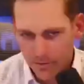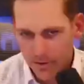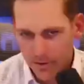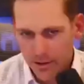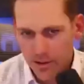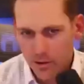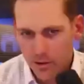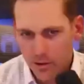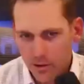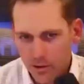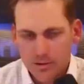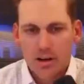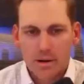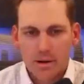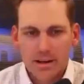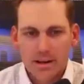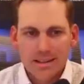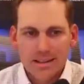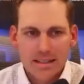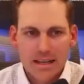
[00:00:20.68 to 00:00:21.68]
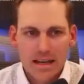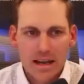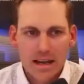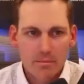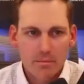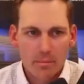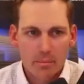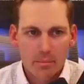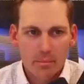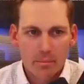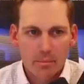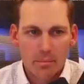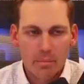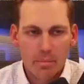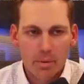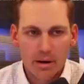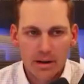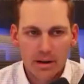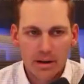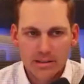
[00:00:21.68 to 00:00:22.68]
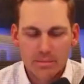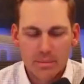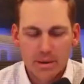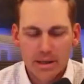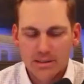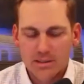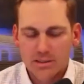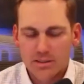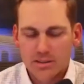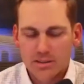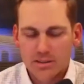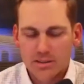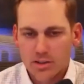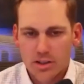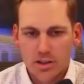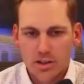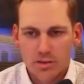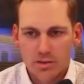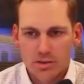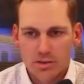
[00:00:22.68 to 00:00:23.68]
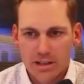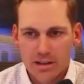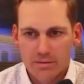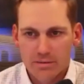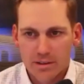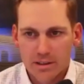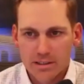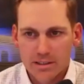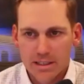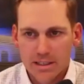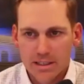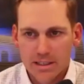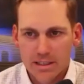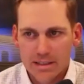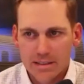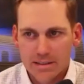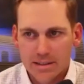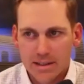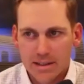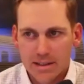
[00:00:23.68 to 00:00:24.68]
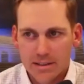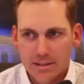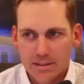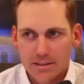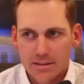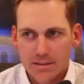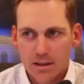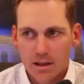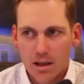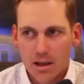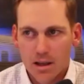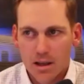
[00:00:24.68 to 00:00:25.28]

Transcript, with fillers: what he was talking about at the time, but it's made such a huge difference. And it's this